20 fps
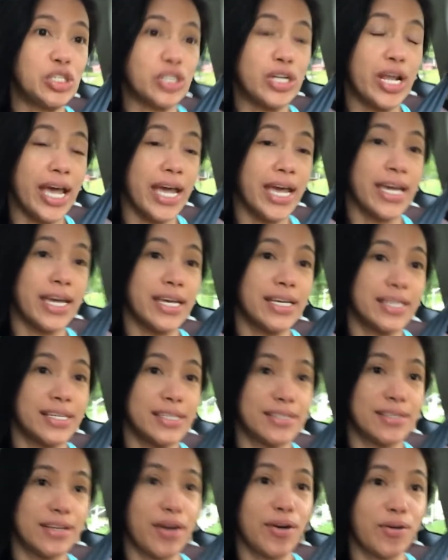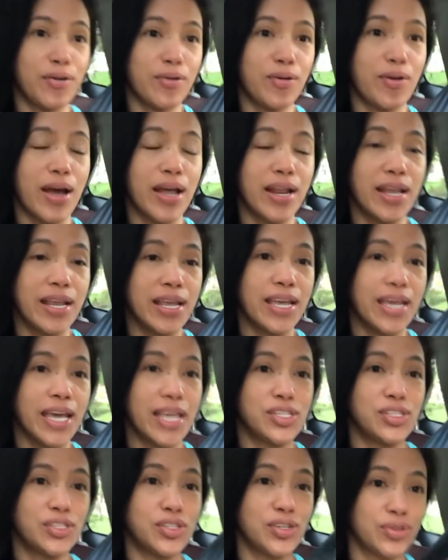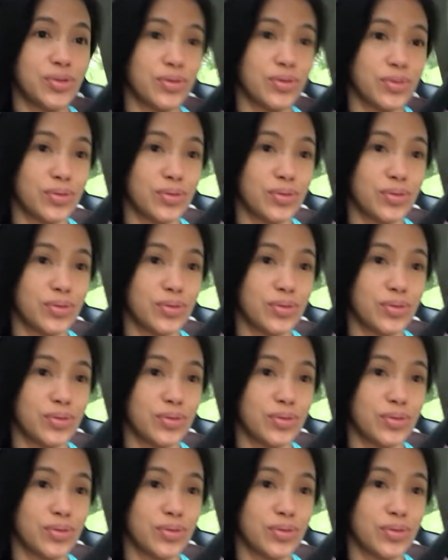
today, so I didn't get to